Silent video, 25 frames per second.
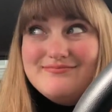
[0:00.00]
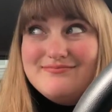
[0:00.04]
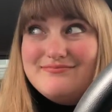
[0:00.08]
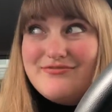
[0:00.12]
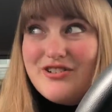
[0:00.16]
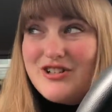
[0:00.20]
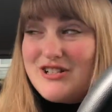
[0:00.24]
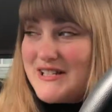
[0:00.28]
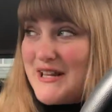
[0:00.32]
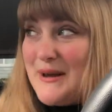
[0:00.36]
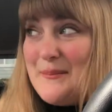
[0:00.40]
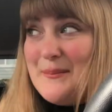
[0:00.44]

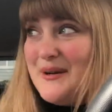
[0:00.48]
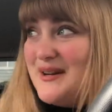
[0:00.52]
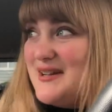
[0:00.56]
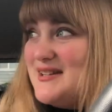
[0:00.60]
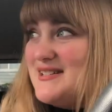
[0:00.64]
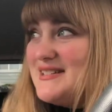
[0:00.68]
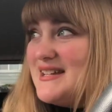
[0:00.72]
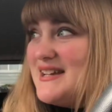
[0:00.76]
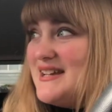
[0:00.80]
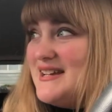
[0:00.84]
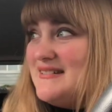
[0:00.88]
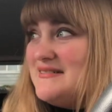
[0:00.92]
for some
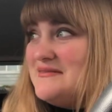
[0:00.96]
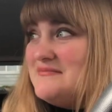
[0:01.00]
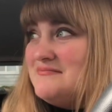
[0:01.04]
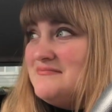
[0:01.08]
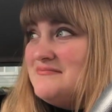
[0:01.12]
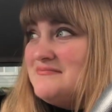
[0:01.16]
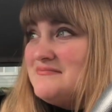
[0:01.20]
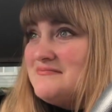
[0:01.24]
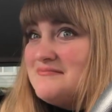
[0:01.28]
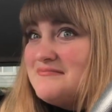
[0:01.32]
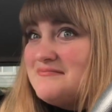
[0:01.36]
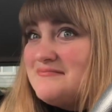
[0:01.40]
reason
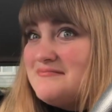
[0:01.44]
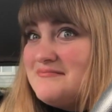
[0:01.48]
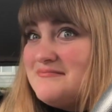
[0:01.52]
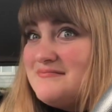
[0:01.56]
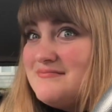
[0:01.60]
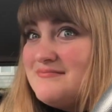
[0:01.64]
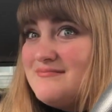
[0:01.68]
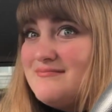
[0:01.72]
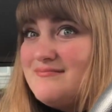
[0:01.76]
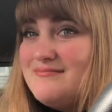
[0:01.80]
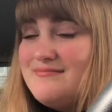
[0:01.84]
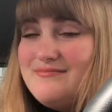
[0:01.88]

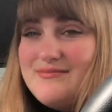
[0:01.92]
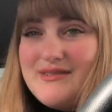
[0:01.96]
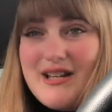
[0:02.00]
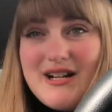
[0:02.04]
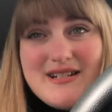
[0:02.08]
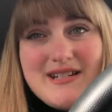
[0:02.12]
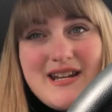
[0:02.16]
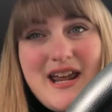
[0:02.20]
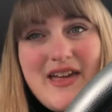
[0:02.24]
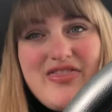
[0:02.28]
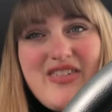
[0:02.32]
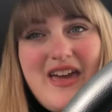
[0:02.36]

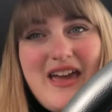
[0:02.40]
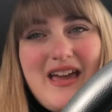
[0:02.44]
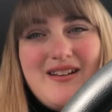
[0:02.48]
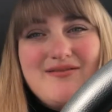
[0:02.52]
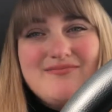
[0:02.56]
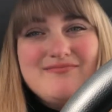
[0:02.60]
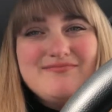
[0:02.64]
there's nothing.